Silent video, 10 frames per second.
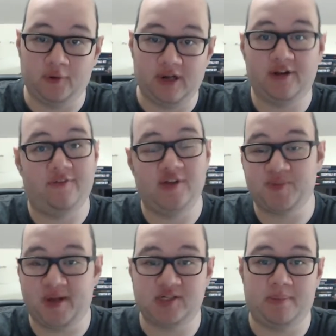And if he
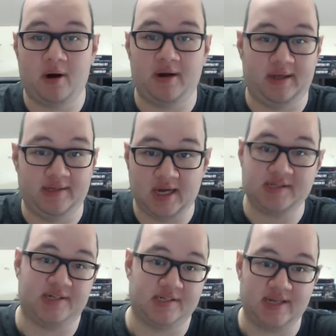spots the party, he does
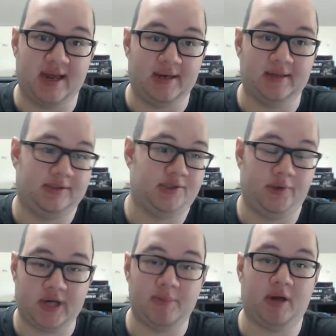descend to
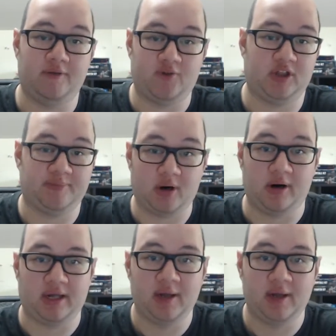come and confront the party.